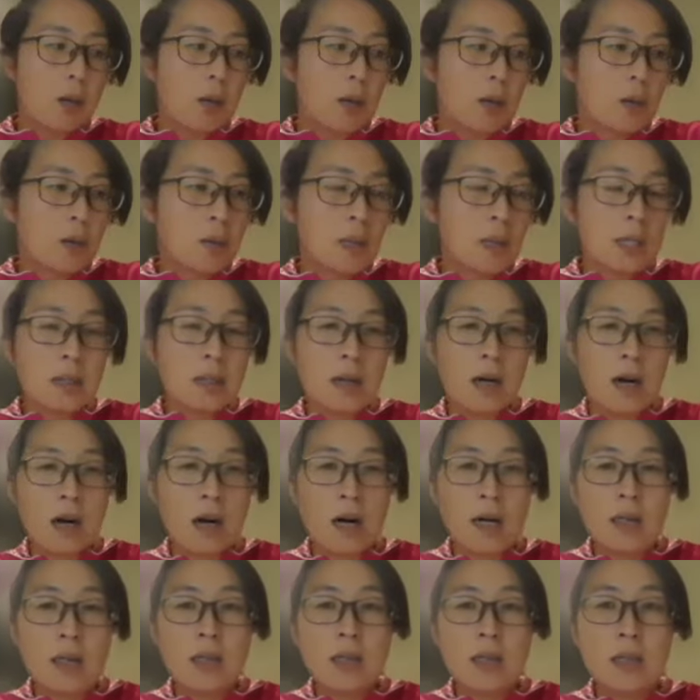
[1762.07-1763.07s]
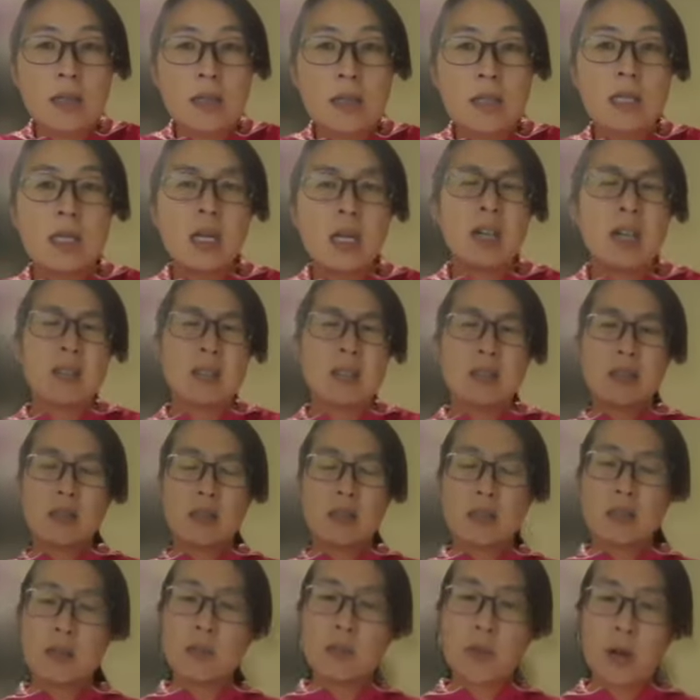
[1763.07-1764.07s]
we thought he has
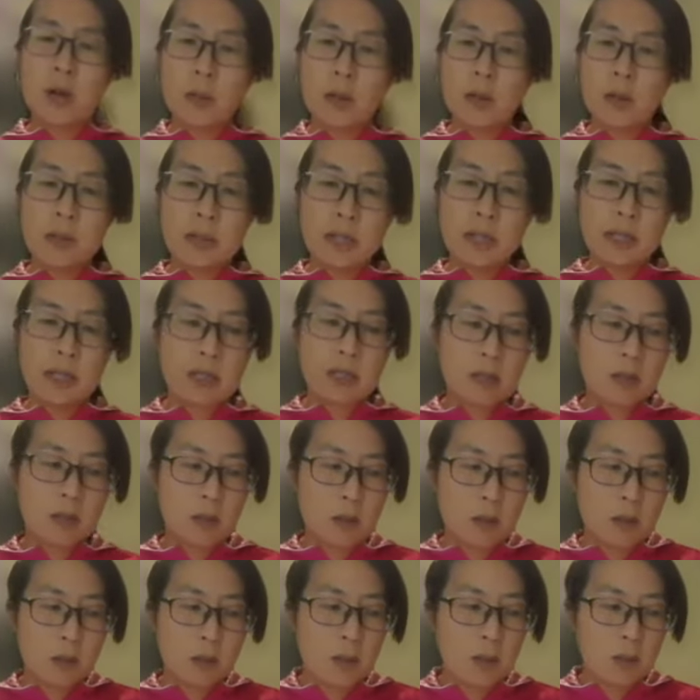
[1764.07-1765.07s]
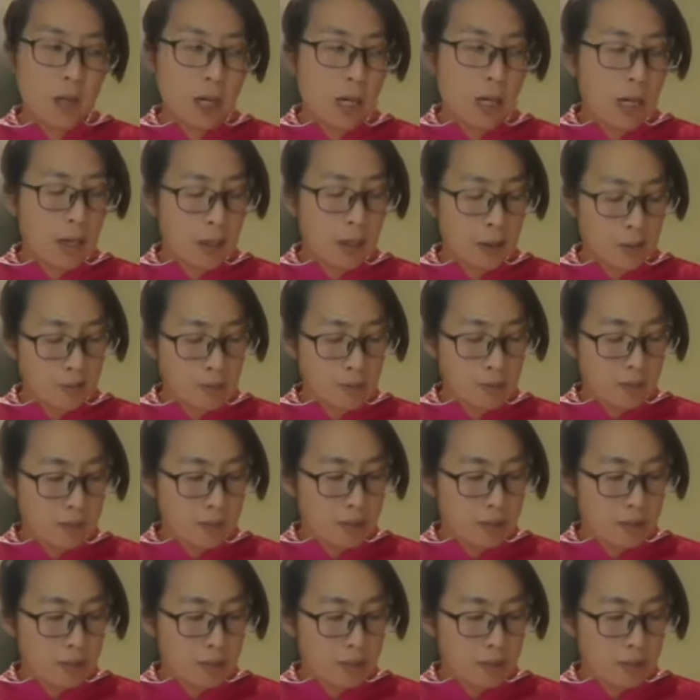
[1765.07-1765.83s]
probably like you know um